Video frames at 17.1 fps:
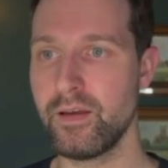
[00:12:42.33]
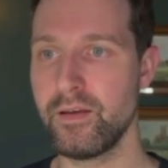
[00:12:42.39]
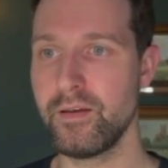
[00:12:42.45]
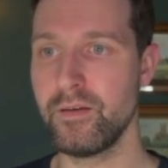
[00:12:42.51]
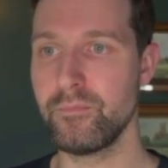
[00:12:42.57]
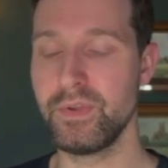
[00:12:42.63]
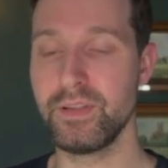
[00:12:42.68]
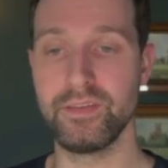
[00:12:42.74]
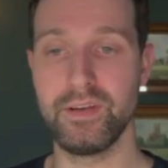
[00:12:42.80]

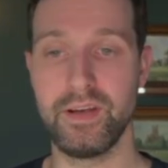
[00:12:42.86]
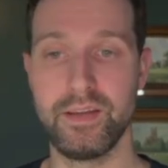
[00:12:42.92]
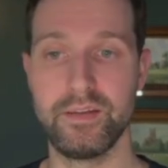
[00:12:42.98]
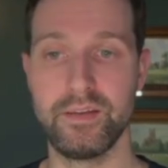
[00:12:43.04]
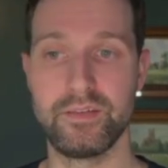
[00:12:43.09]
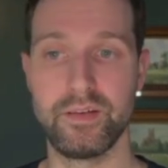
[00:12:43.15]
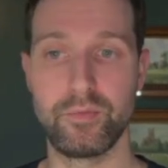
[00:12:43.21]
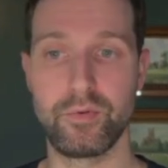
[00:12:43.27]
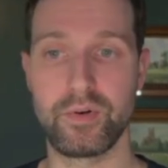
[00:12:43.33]
is either
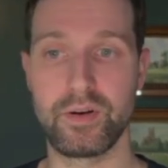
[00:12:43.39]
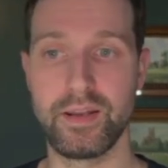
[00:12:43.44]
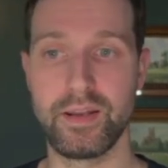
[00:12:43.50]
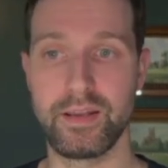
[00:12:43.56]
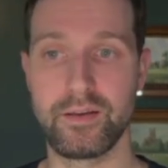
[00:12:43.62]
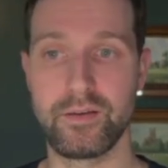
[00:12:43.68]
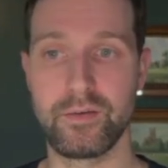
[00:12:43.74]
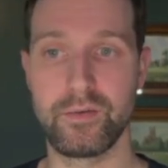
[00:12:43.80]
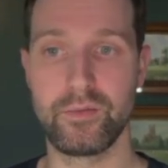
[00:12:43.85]
double click
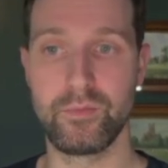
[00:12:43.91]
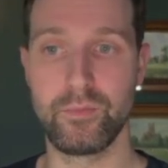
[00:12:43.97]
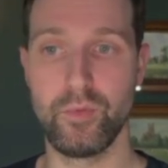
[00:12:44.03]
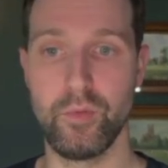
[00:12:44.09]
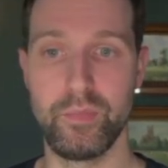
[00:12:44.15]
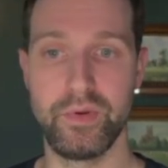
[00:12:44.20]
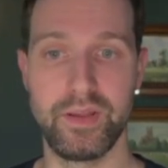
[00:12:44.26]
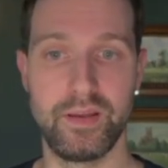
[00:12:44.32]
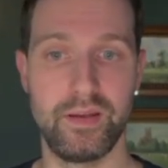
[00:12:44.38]
what will
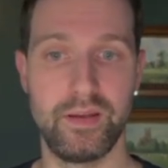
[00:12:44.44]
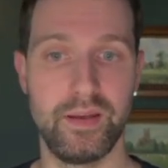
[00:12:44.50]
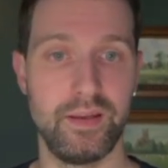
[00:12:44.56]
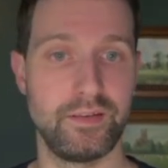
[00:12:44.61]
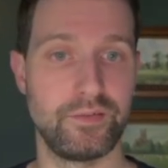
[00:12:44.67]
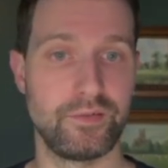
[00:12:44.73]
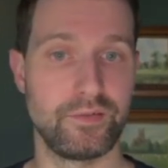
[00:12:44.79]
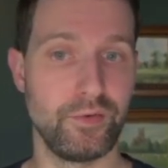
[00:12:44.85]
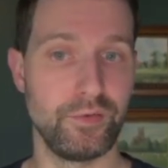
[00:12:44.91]
be a
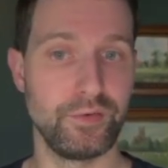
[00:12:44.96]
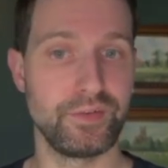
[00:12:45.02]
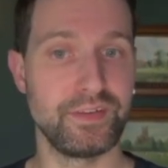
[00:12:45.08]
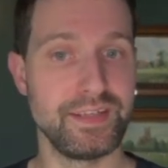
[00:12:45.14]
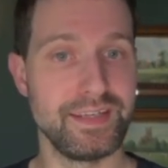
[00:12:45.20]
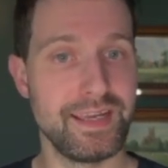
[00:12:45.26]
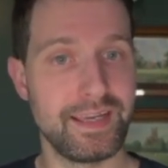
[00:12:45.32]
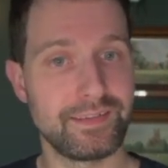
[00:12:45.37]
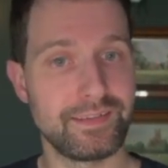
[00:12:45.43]

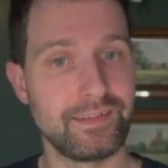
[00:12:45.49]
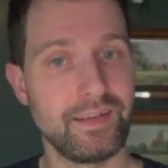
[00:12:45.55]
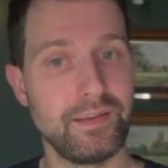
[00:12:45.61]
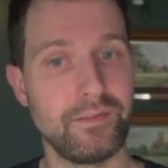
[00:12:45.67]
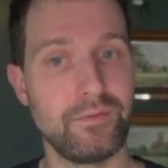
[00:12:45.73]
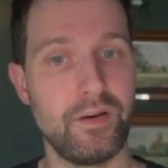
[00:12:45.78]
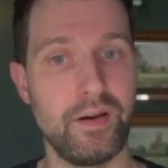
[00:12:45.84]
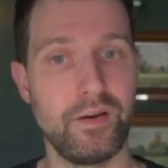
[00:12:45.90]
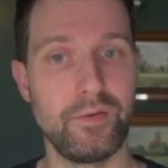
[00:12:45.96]
.dxt
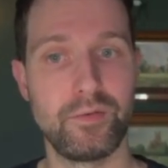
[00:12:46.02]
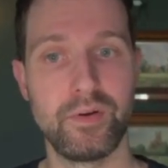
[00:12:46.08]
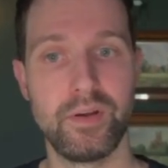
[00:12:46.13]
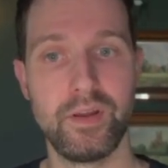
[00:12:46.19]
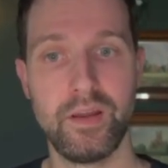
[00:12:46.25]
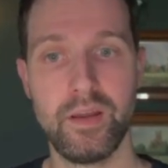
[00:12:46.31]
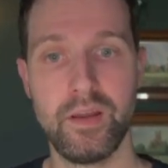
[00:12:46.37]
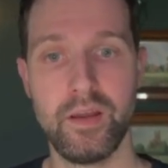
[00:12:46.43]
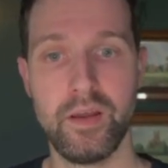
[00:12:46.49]
file,
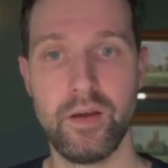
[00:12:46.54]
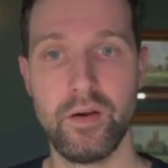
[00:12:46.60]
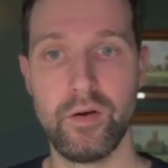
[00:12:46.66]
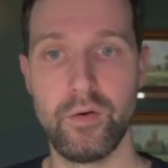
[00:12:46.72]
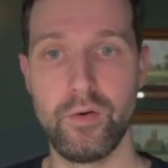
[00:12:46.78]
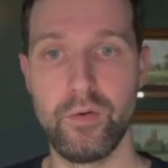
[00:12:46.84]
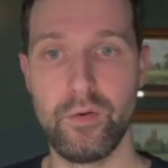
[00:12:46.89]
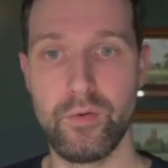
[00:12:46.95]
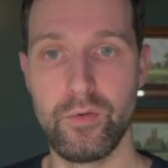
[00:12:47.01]

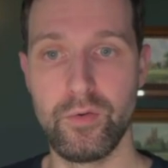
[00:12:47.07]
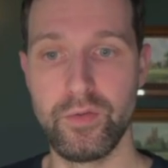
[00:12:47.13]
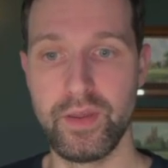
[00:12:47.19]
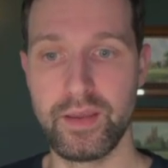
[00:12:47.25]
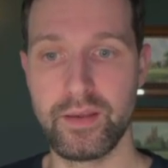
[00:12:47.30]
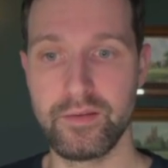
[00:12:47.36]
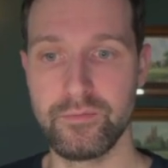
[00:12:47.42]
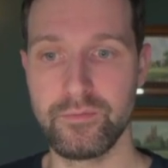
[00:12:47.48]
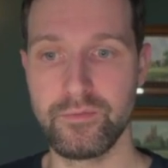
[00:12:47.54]
or they
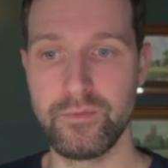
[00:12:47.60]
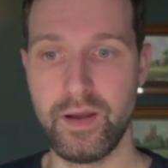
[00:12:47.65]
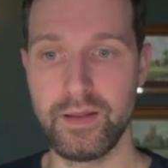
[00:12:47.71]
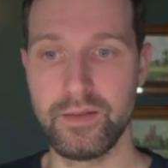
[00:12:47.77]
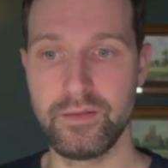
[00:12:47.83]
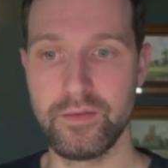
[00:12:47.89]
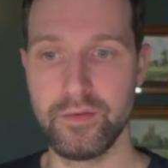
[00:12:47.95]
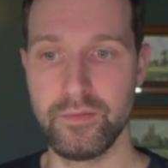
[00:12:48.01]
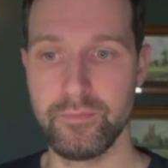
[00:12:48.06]
can find
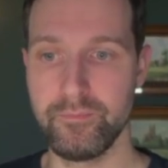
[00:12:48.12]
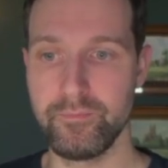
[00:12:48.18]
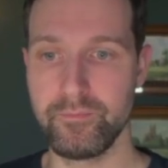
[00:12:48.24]
them.